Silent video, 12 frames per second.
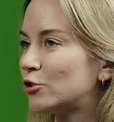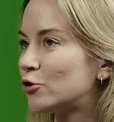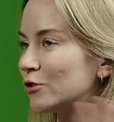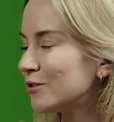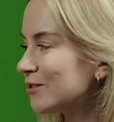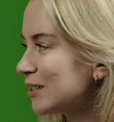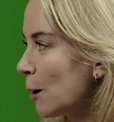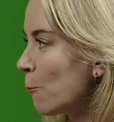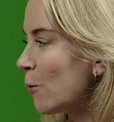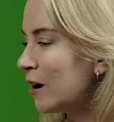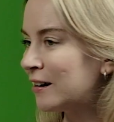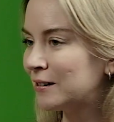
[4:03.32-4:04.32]
drawn
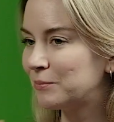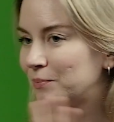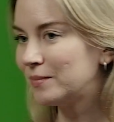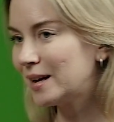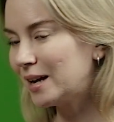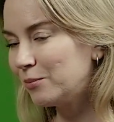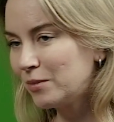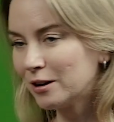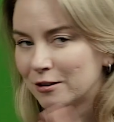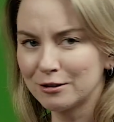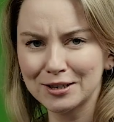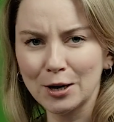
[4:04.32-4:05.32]
somewhere in
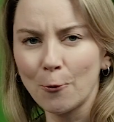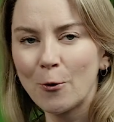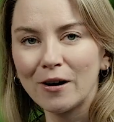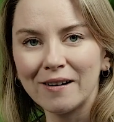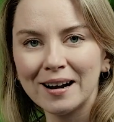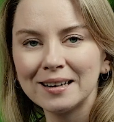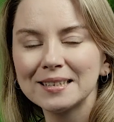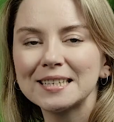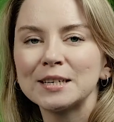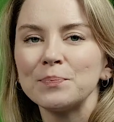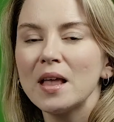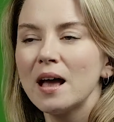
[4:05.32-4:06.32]
Miro, somewhere
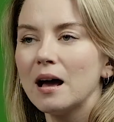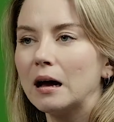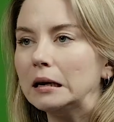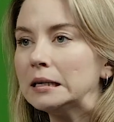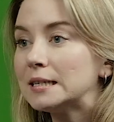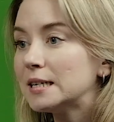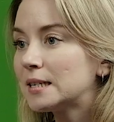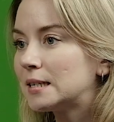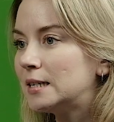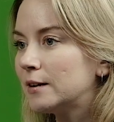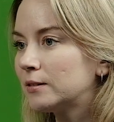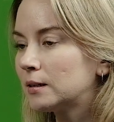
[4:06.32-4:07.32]
else, it is
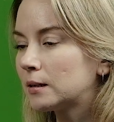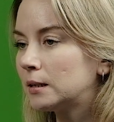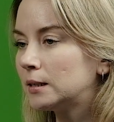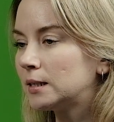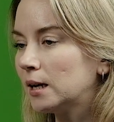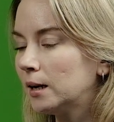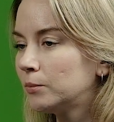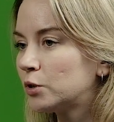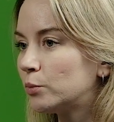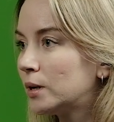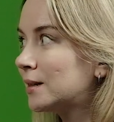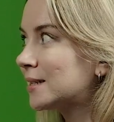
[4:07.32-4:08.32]
definitely time to
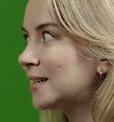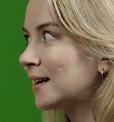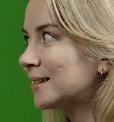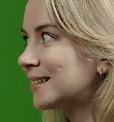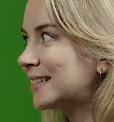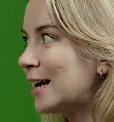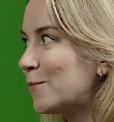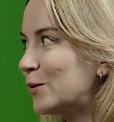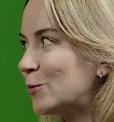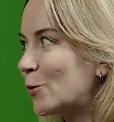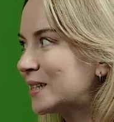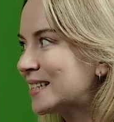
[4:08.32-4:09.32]
make the second step.
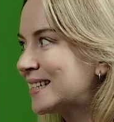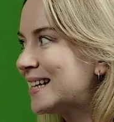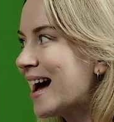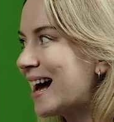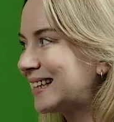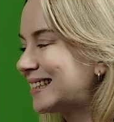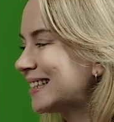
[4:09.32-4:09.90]
And what is that?